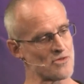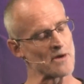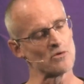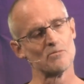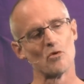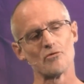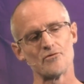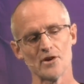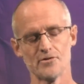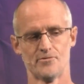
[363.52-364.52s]
they were more
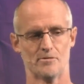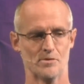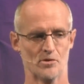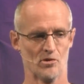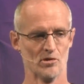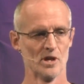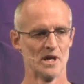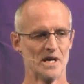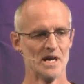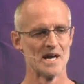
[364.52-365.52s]
vulnerable
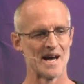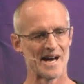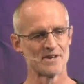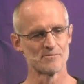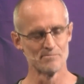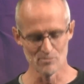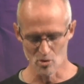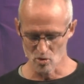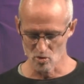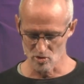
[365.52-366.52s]
and
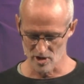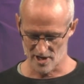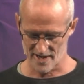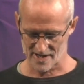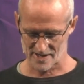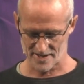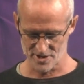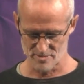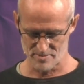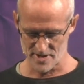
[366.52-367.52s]
more likely
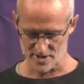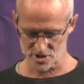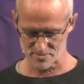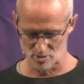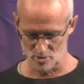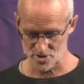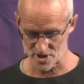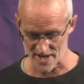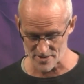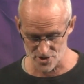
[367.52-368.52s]
to be
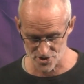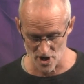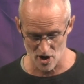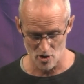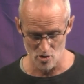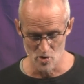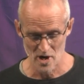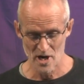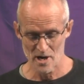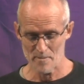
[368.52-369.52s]
exploited. And so
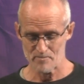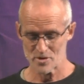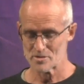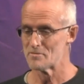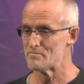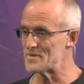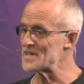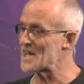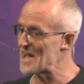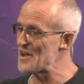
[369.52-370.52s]
be
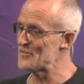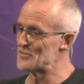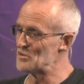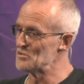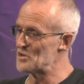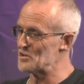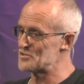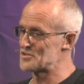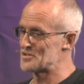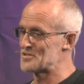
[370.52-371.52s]
careful
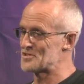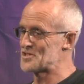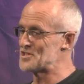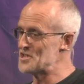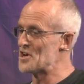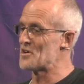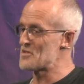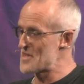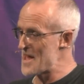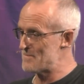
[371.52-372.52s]
not to deny
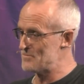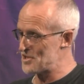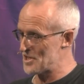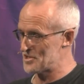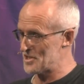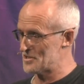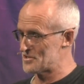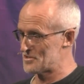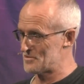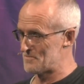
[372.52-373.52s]
them
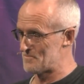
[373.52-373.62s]
justice.